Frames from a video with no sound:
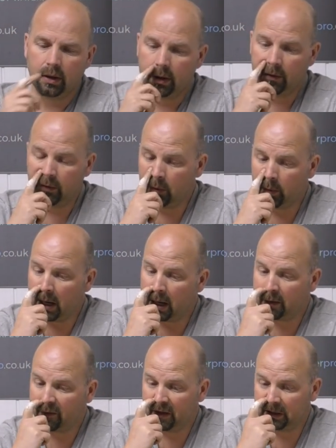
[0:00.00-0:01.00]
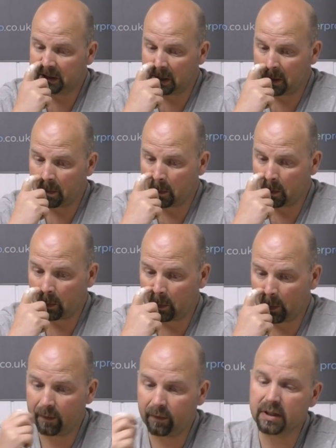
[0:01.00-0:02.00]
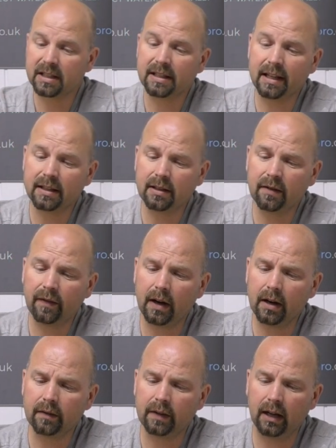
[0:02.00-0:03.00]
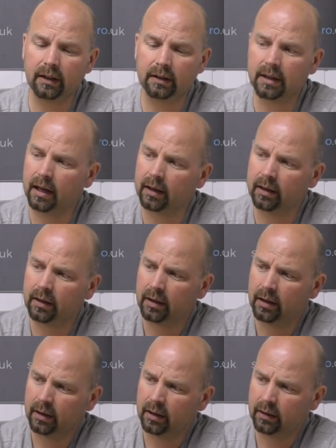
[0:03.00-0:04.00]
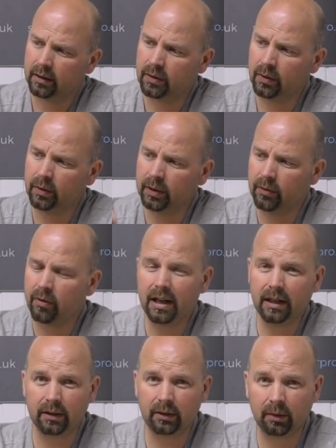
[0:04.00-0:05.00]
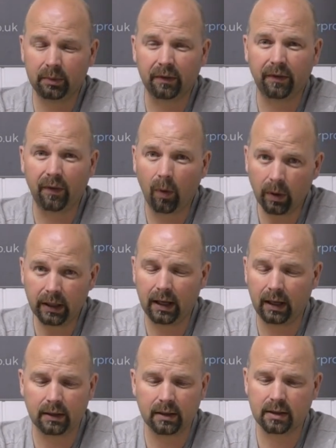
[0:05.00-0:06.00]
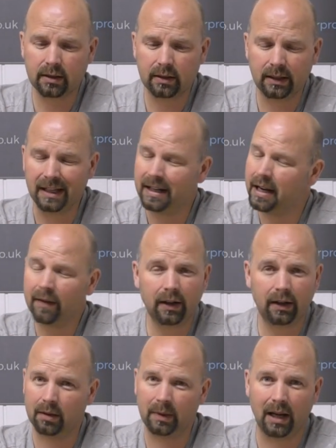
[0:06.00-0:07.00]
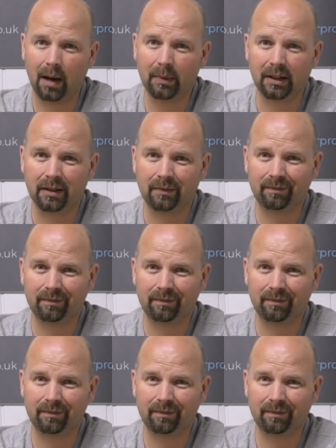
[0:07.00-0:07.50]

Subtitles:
If you buy a filter for a 65 gallon tank that's only rated up to 40 gallons, you're never going to be happy.